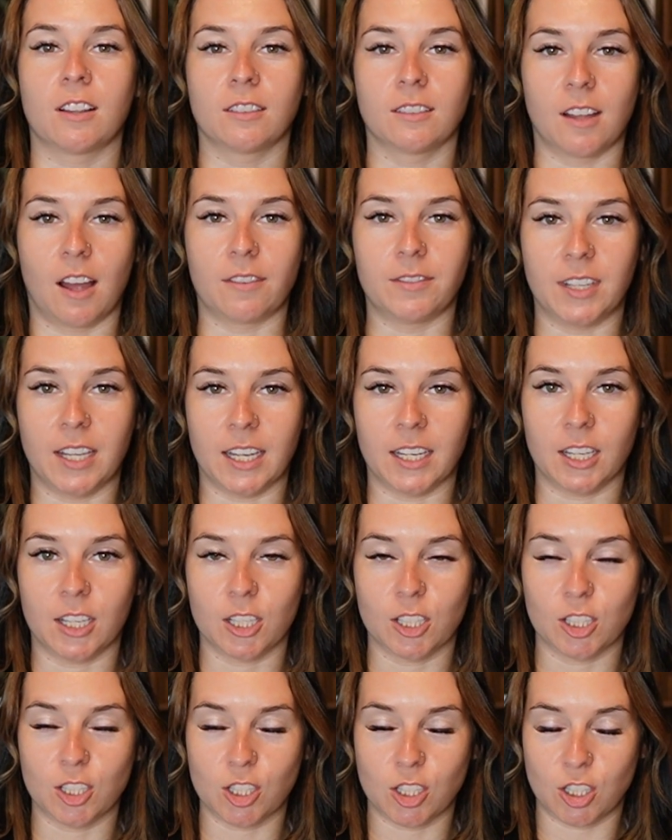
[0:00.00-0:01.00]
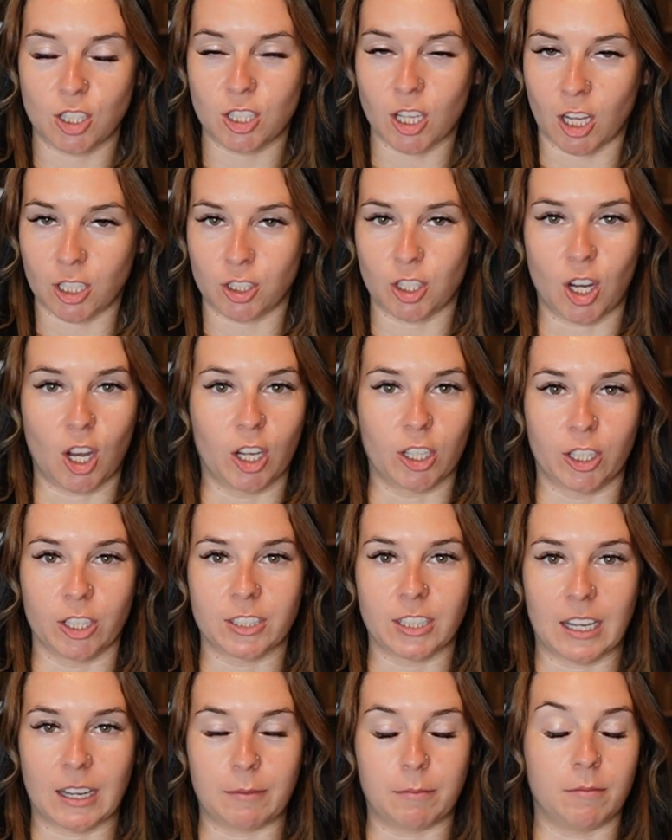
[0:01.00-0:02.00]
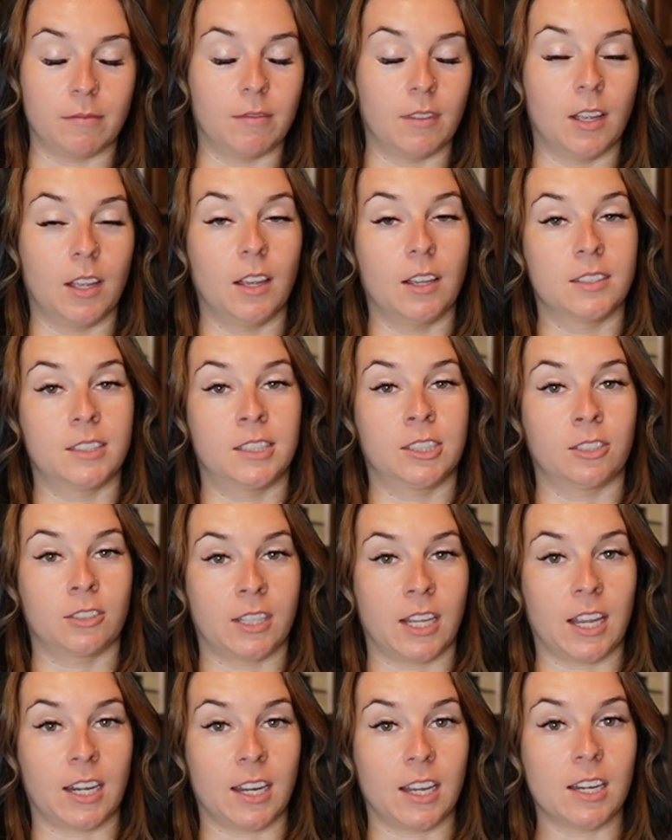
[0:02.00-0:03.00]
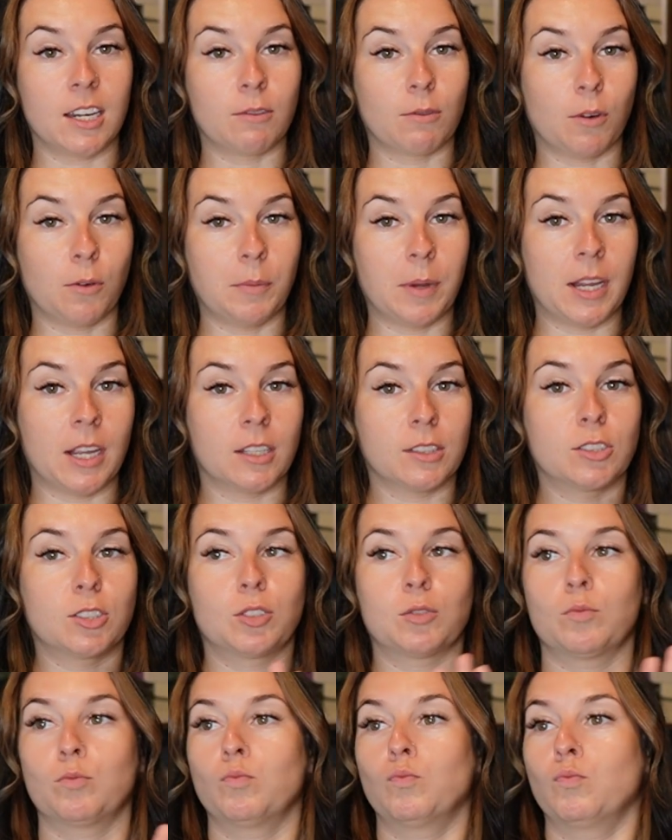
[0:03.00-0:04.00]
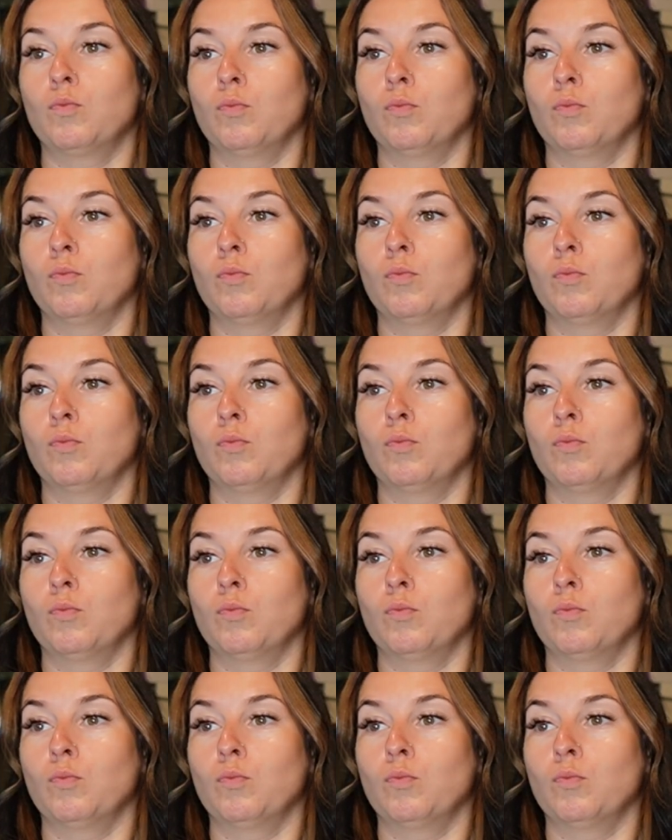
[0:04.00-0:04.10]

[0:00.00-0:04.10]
Loved it. Such a good time. Single dad nanny romance.